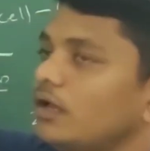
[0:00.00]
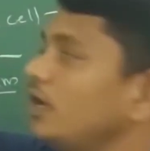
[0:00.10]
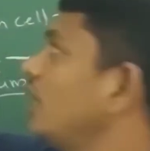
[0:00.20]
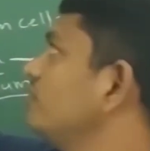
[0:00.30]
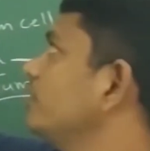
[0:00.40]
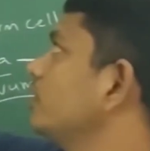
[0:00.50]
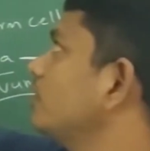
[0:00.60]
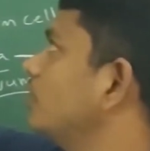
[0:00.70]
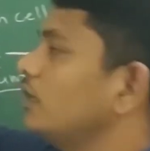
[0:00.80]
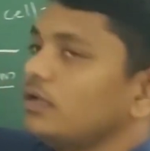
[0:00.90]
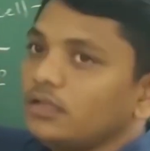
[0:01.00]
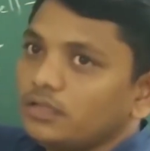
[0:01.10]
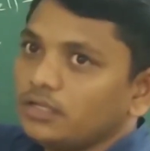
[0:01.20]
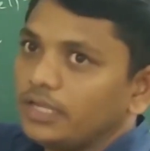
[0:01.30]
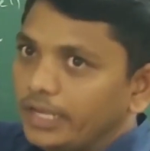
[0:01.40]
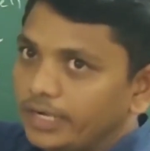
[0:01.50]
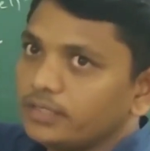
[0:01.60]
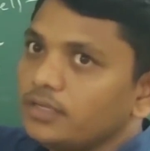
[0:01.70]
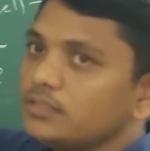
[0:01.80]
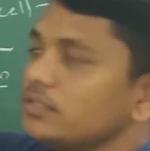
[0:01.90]
having
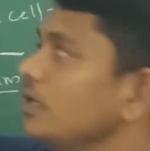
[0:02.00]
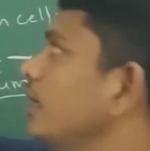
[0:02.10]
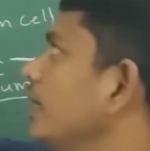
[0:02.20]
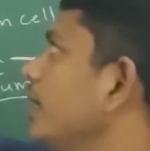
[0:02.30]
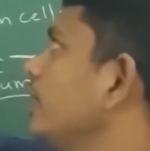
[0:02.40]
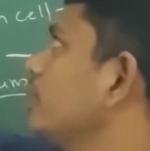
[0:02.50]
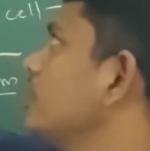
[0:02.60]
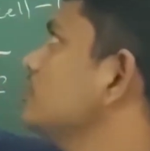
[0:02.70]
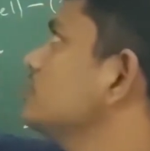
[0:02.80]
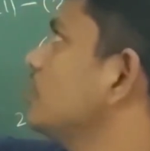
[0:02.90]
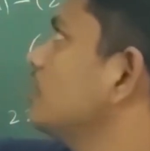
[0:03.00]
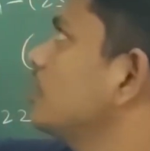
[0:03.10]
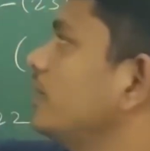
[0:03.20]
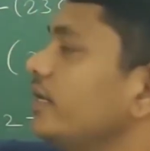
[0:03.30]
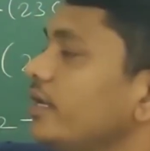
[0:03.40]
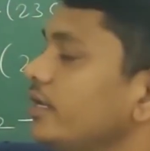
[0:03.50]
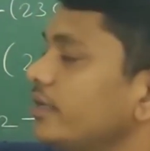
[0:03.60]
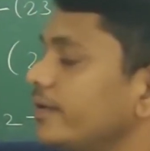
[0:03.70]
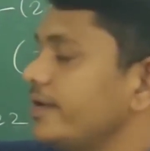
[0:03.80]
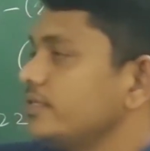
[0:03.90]
characters. Characters are containing
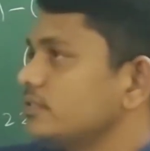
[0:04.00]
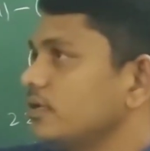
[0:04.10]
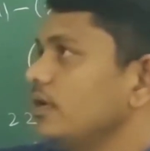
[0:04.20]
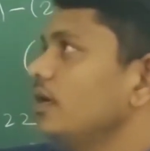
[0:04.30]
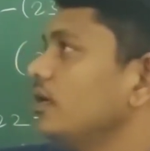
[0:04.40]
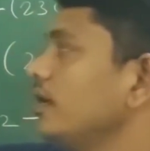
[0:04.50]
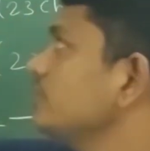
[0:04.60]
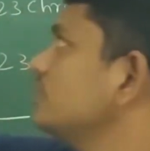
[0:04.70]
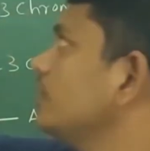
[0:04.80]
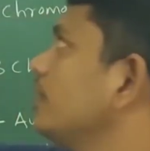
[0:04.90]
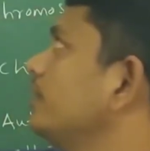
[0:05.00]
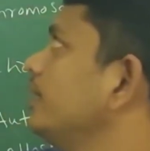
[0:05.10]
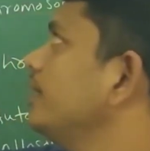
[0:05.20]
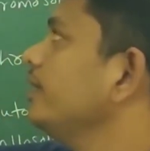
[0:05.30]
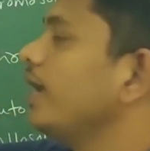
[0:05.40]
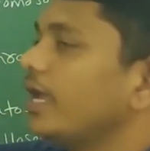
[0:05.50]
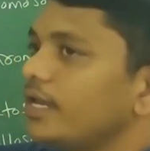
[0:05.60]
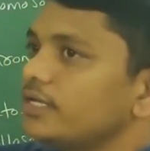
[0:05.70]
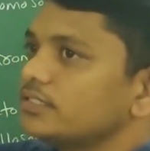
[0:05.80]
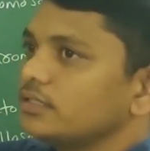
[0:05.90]
traits. Traits are containing
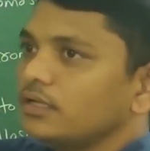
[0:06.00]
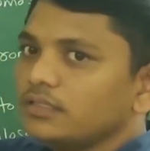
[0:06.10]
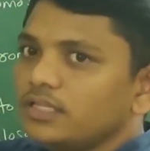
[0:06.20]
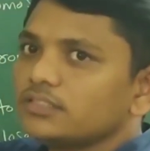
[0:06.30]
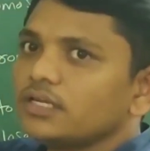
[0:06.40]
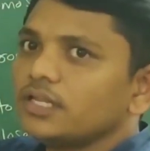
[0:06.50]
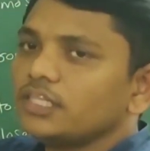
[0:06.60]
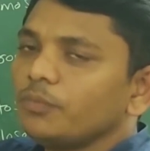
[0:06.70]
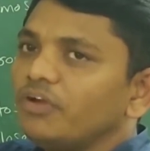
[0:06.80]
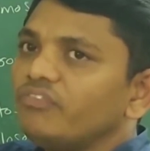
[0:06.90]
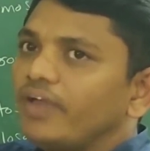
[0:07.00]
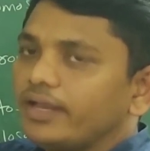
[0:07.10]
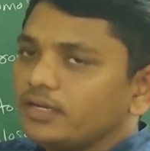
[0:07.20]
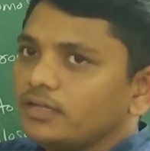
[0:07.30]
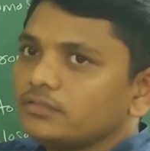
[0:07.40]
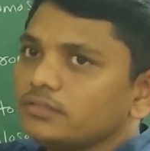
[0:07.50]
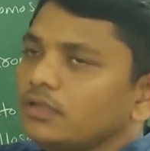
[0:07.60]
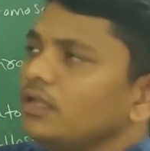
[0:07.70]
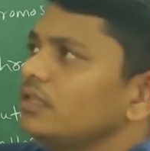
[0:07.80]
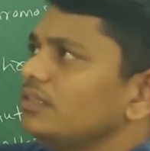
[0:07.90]
alleles. These are nothing but factors.
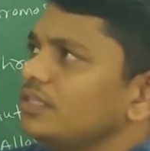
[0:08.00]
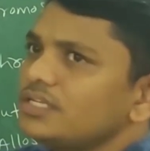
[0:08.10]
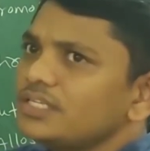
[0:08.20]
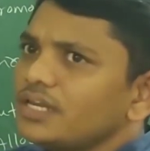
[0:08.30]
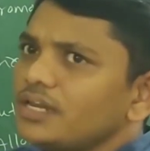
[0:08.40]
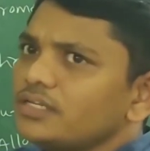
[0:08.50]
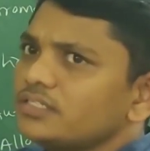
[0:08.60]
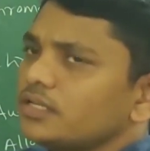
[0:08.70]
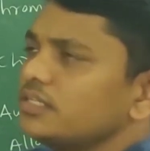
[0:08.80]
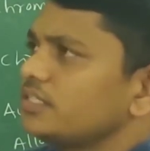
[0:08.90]
These alleles are